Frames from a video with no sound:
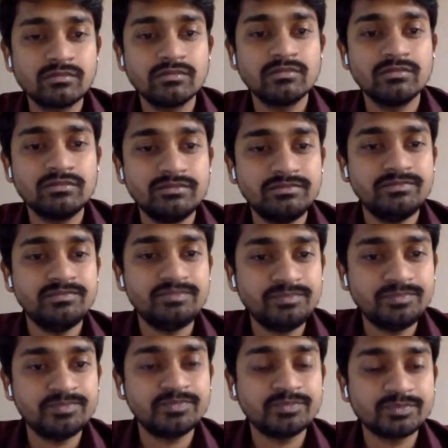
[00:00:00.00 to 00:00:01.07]

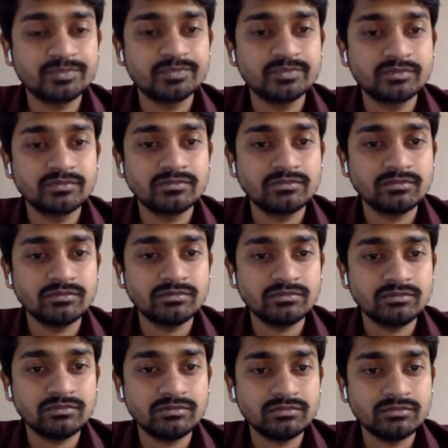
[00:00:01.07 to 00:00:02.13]

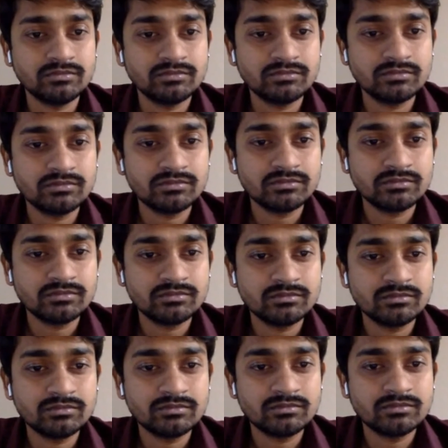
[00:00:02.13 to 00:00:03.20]

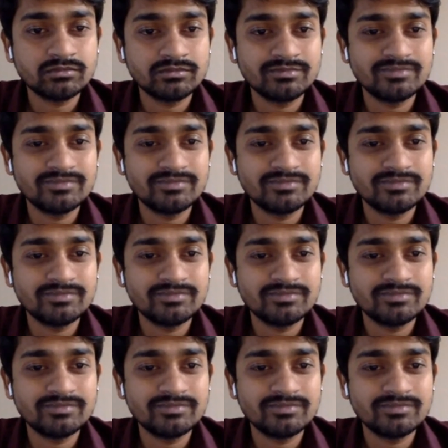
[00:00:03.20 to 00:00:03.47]
This person isn't speaking.